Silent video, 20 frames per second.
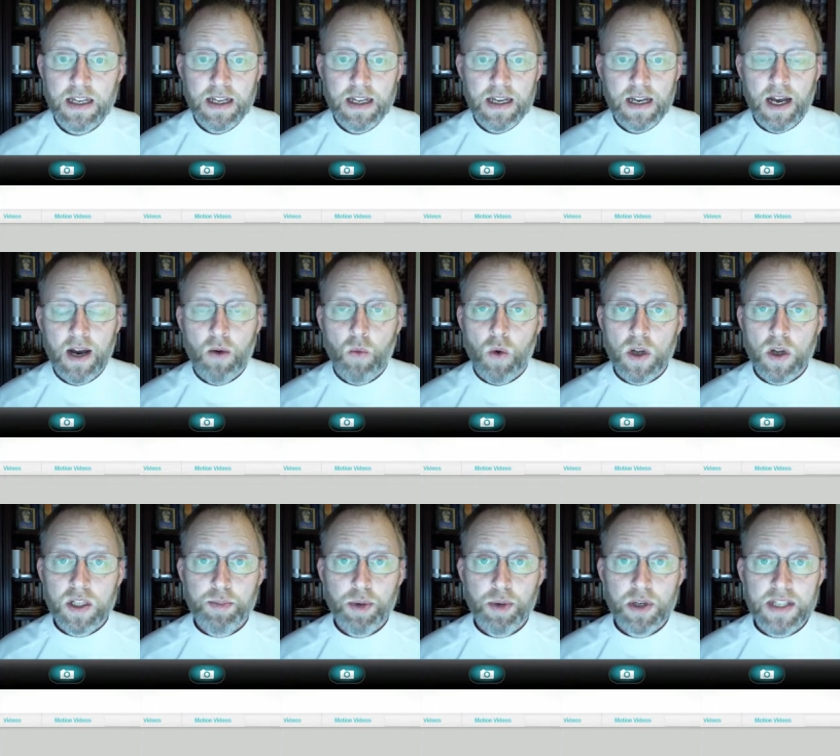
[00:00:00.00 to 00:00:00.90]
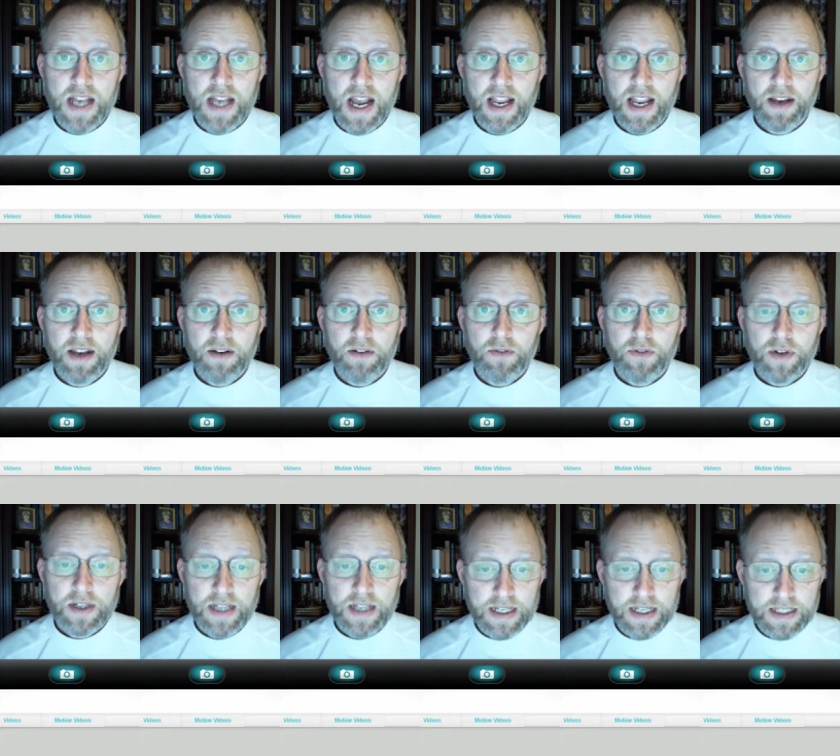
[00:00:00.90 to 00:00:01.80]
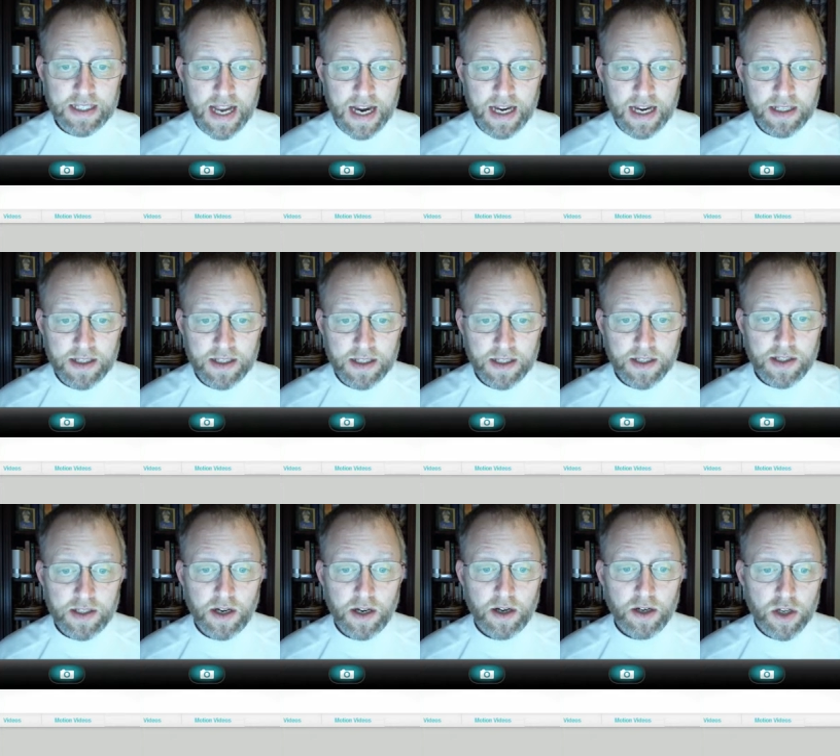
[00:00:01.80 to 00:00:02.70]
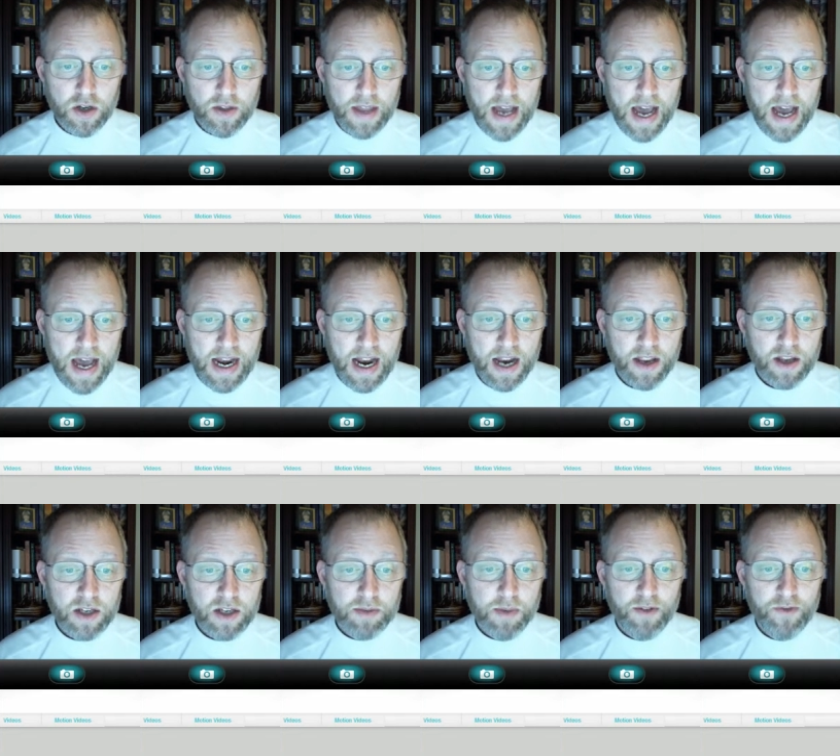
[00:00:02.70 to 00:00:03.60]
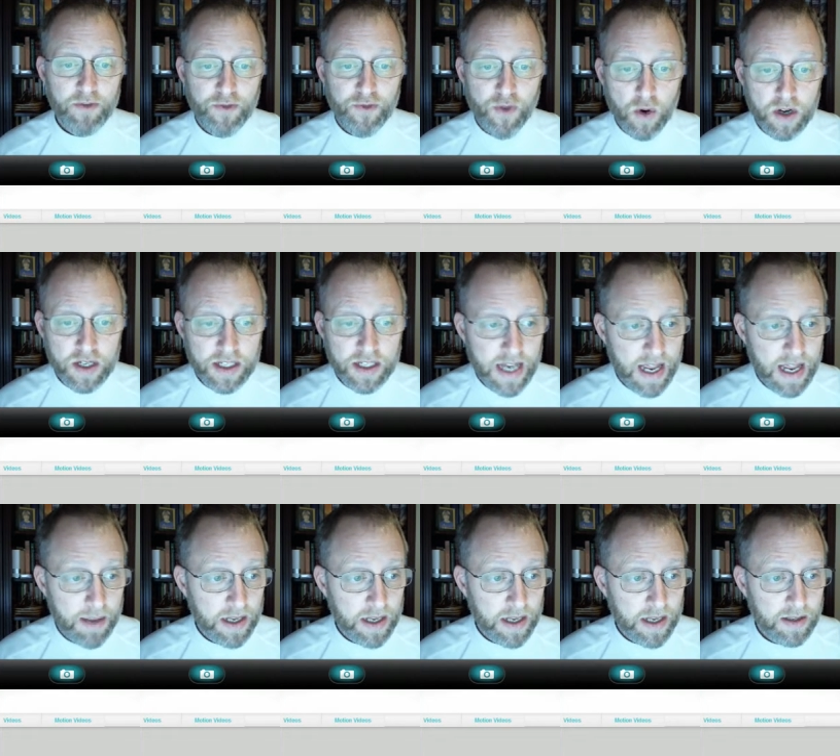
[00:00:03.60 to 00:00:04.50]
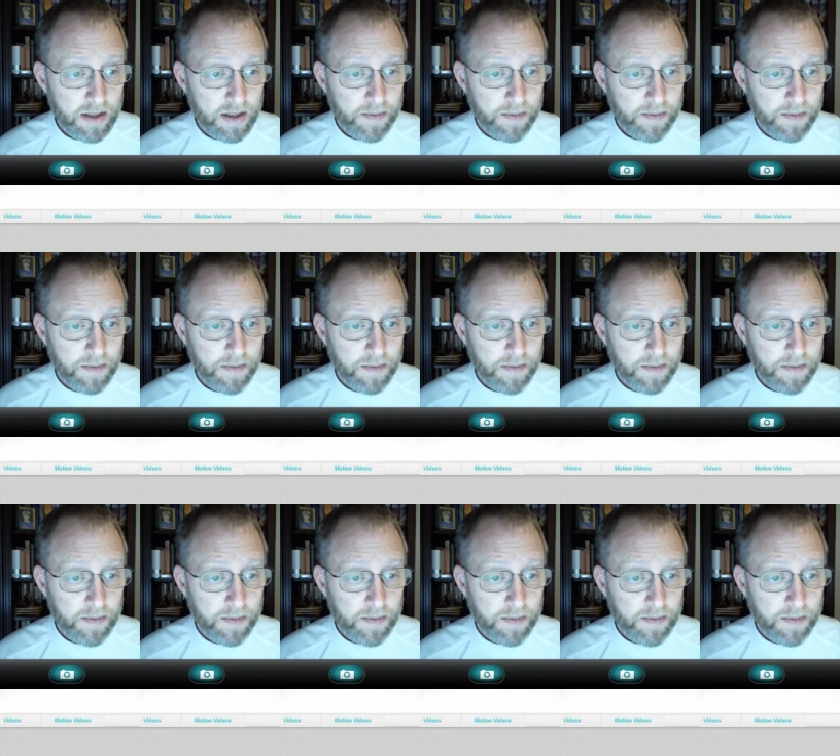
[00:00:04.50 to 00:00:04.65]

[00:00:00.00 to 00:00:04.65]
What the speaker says: once per second for 10 seconds. And so to do that, I use my for statement.